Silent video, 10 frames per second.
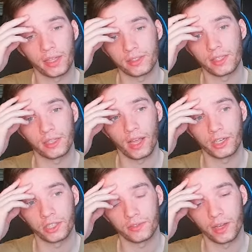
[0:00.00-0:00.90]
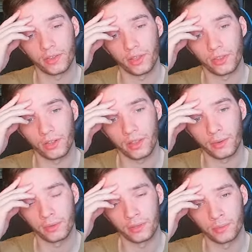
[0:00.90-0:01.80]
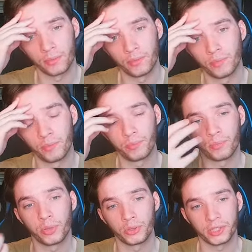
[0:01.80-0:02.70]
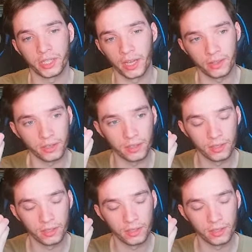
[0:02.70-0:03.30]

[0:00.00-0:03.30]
see the logic of how they thought that would pull together